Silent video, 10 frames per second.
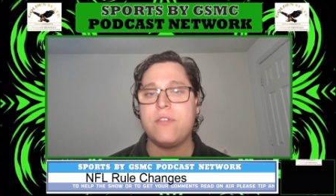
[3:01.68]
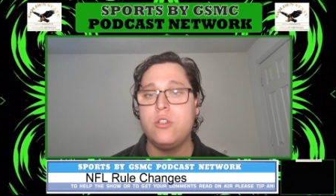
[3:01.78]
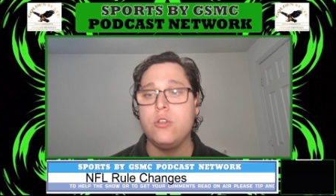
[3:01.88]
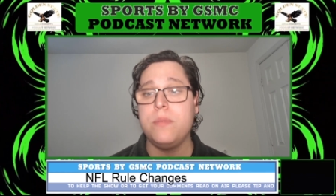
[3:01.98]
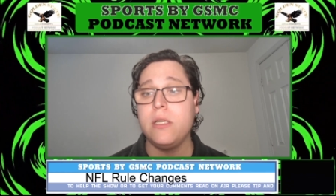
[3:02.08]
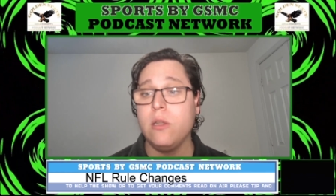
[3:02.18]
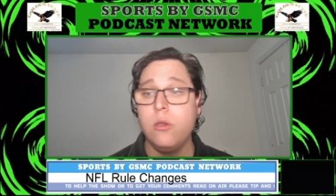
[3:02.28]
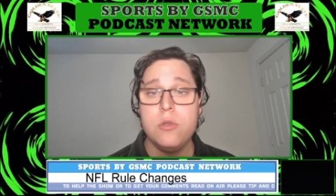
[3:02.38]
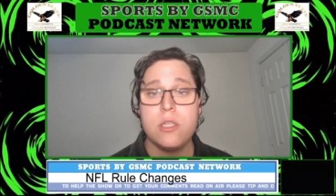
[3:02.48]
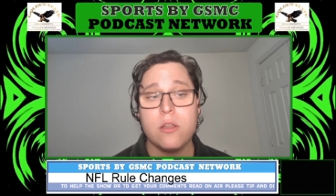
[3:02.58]
to be
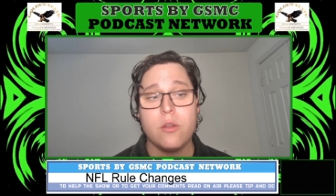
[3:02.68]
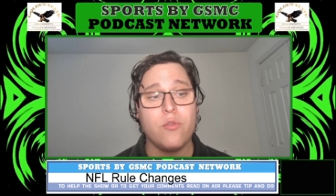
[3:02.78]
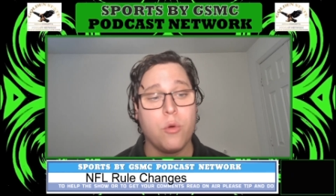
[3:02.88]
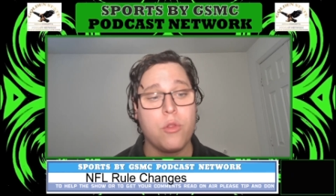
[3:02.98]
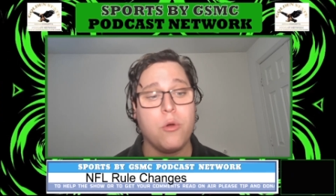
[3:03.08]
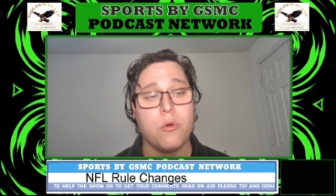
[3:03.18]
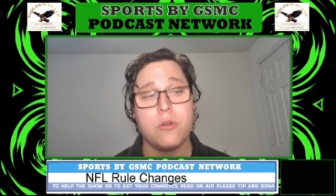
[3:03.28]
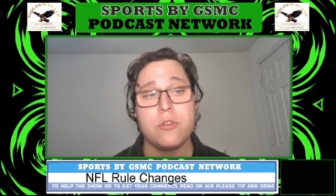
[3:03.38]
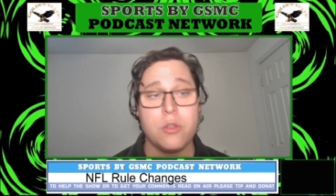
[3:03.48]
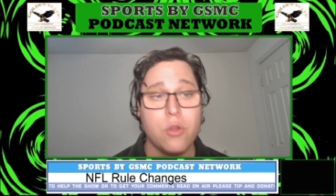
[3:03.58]
losing in the fourth
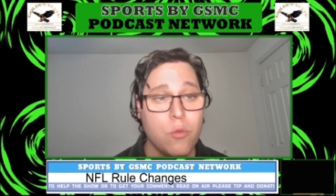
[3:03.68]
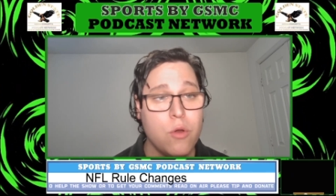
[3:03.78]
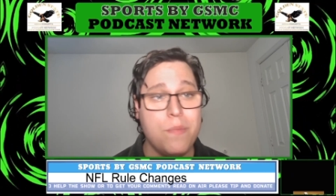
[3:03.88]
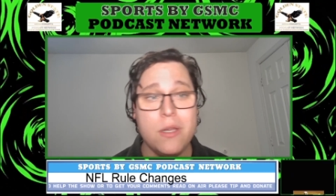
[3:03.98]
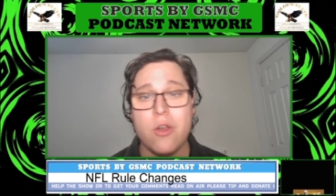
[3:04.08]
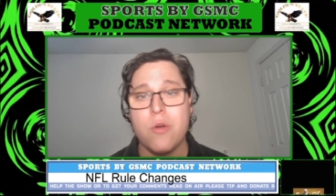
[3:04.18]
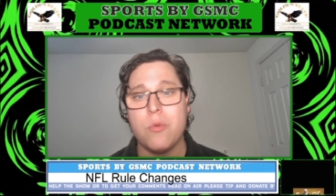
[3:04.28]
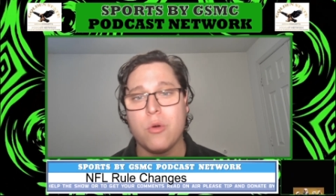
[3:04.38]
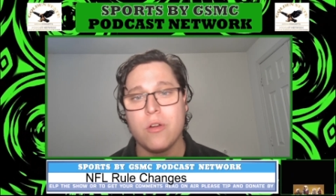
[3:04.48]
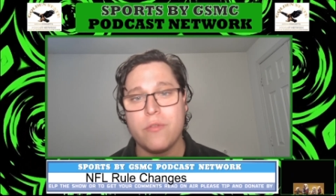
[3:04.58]
quarter. So there would be no
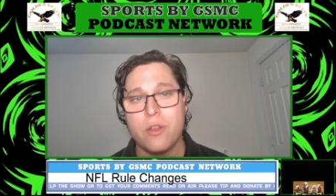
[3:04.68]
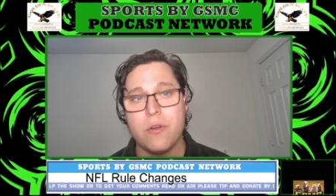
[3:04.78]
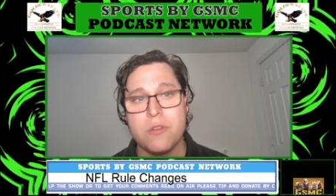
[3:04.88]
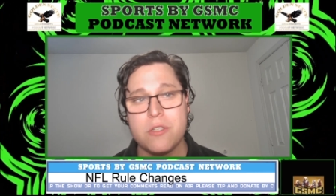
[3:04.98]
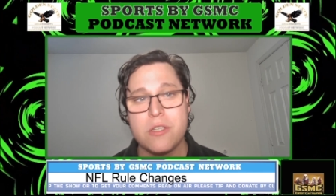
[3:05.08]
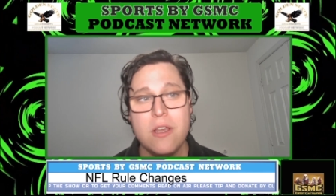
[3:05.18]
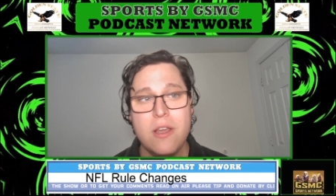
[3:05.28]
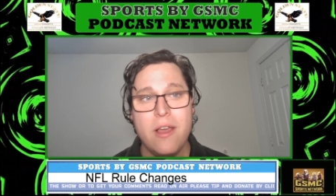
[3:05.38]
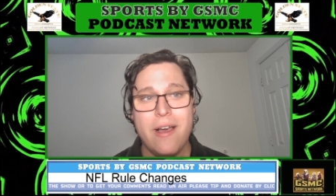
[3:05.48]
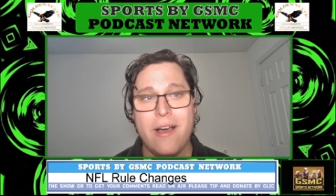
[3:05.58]
more of those
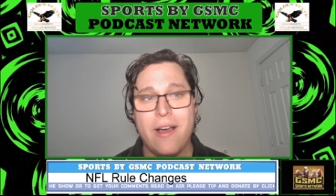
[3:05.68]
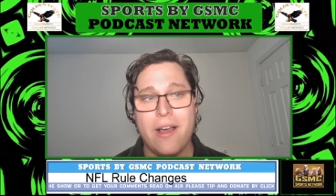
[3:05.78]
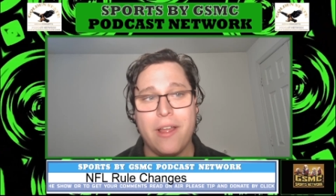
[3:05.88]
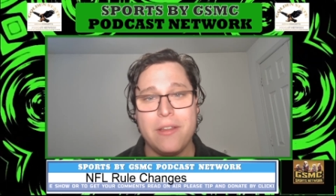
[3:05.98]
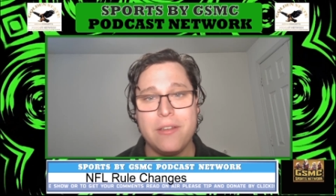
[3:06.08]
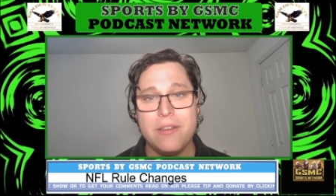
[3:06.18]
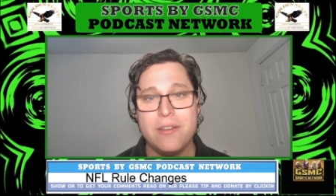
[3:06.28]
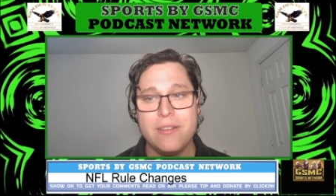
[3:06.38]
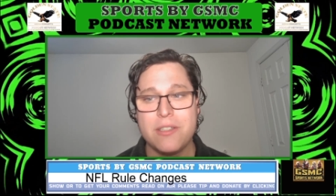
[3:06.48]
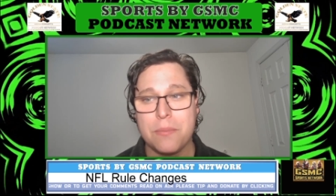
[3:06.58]
uh,
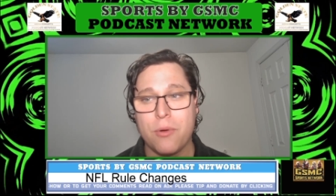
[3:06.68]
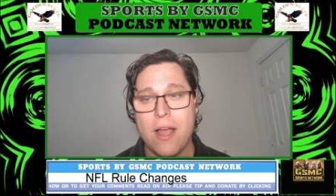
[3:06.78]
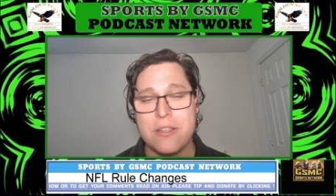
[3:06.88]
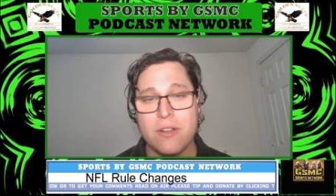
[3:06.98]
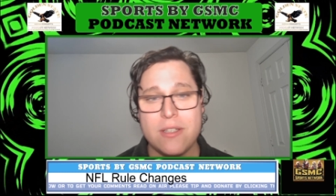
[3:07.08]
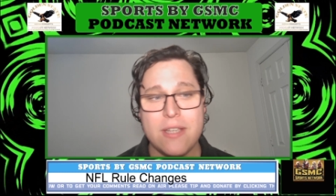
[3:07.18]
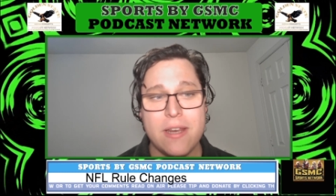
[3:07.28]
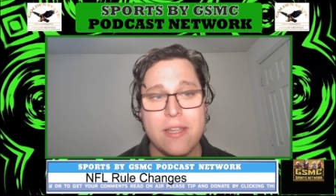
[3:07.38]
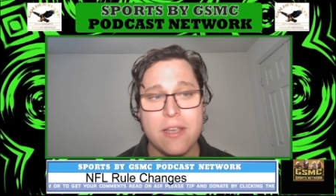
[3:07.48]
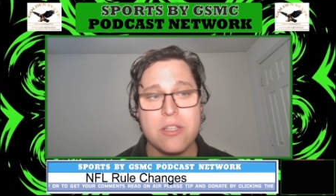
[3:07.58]
surprise onside
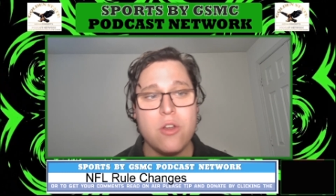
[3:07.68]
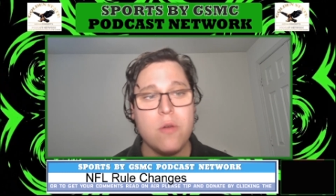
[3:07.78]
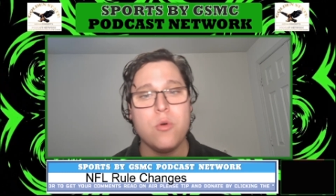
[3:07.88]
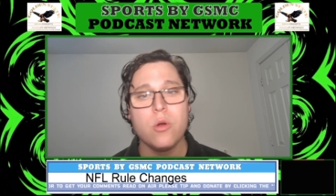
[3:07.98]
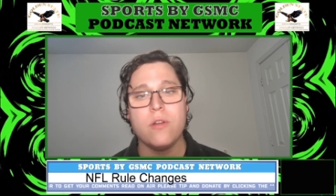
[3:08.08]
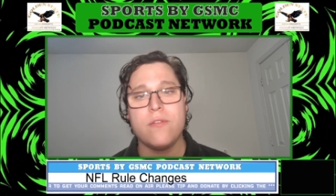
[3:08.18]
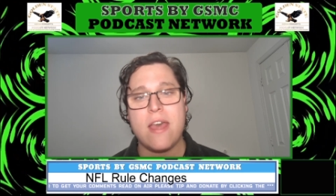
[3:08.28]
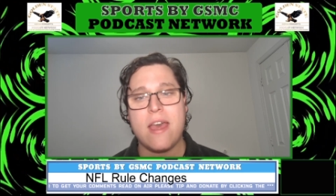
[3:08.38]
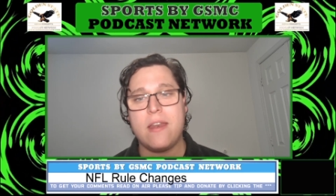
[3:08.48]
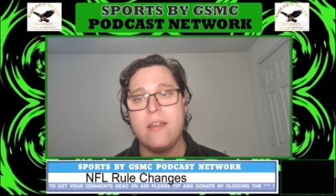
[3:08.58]
kicks. No more of
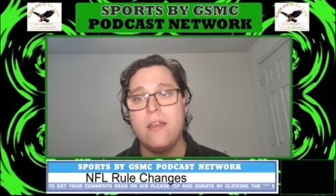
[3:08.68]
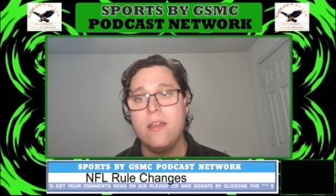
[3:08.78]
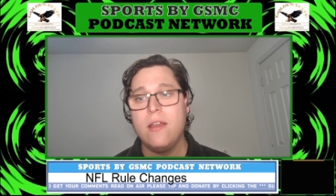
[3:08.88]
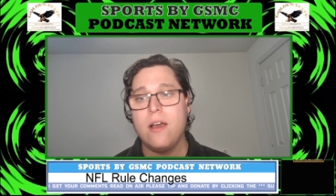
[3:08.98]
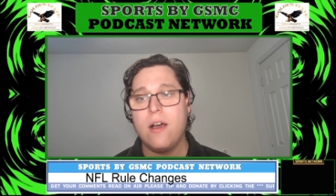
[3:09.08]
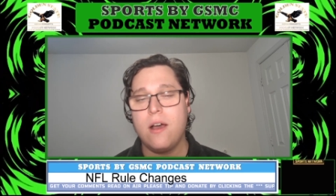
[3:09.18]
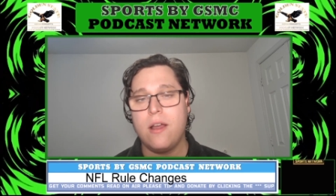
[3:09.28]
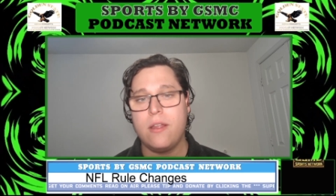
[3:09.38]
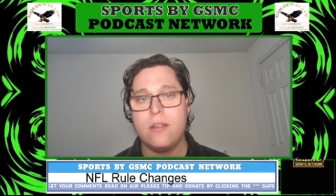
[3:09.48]
that. Uh,